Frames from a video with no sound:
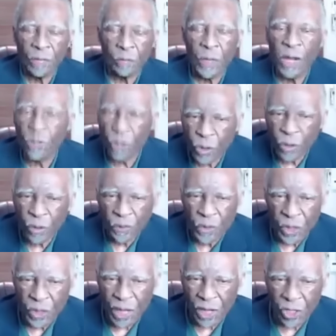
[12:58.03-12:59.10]
been a lot of
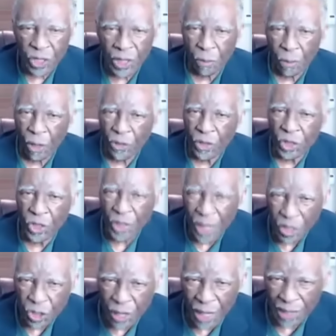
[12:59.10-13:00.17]
discussion about this
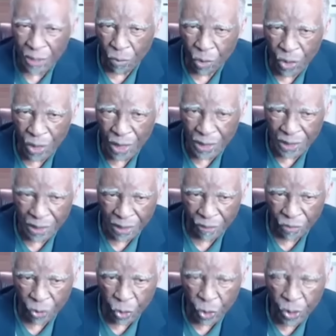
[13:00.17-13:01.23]
National Democratic
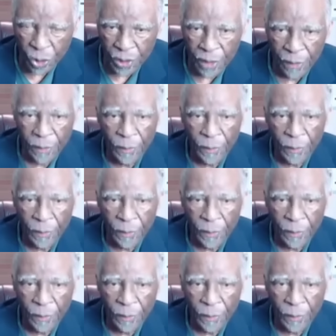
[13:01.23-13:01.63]
Revolution,